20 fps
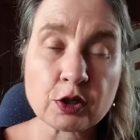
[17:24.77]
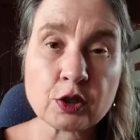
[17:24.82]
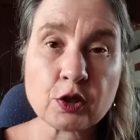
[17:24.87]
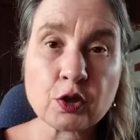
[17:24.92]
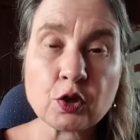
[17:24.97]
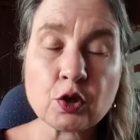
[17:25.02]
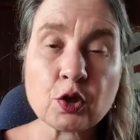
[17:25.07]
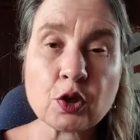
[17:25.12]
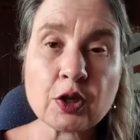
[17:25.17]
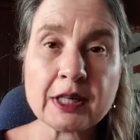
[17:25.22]
So
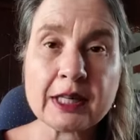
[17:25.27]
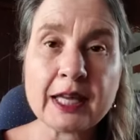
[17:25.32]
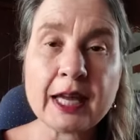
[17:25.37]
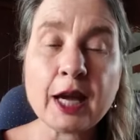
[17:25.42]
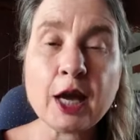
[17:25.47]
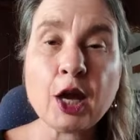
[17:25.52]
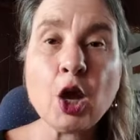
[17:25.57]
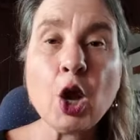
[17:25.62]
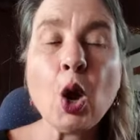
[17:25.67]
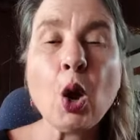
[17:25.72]
you can
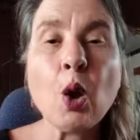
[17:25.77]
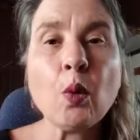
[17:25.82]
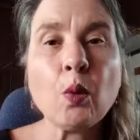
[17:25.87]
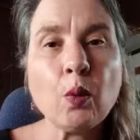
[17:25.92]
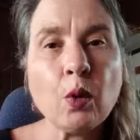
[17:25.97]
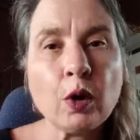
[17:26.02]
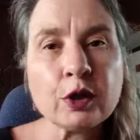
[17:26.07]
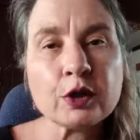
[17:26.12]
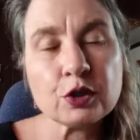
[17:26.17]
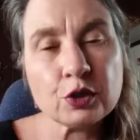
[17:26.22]
hear
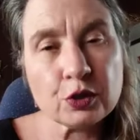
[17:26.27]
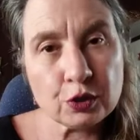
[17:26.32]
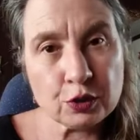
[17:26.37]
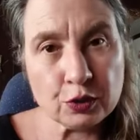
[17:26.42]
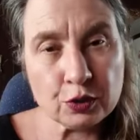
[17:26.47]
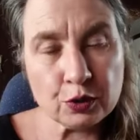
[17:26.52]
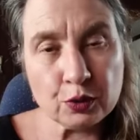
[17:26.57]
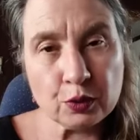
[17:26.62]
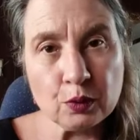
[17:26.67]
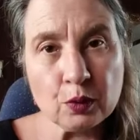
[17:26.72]
what to
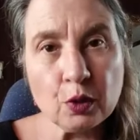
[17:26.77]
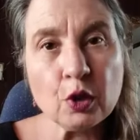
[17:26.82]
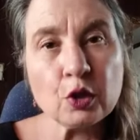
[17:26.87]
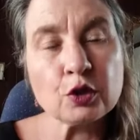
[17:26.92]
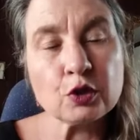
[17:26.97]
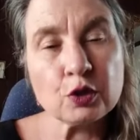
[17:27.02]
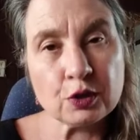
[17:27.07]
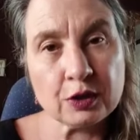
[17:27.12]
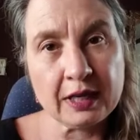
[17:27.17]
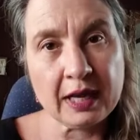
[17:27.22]
do
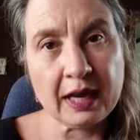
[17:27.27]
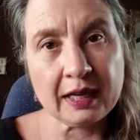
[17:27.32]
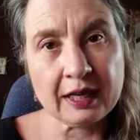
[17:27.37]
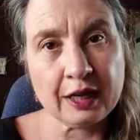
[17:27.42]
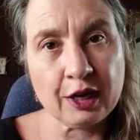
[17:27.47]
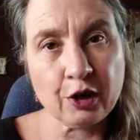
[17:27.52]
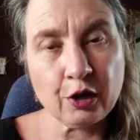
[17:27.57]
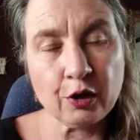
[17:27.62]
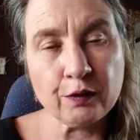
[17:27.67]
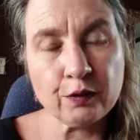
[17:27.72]
to take
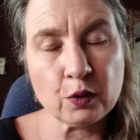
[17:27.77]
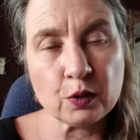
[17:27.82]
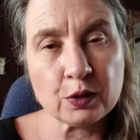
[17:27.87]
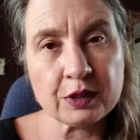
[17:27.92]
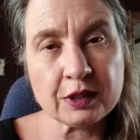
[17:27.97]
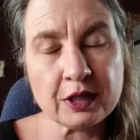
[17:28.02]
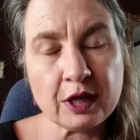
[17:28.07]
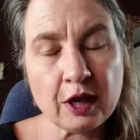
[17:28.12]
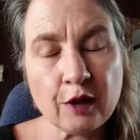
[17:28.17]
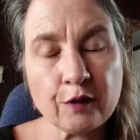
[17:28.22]
care of
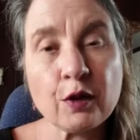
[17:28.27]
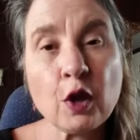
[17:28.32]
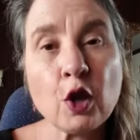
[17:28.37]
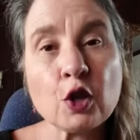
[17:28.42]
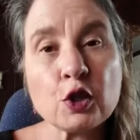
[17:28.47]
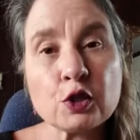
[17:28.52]
yourself,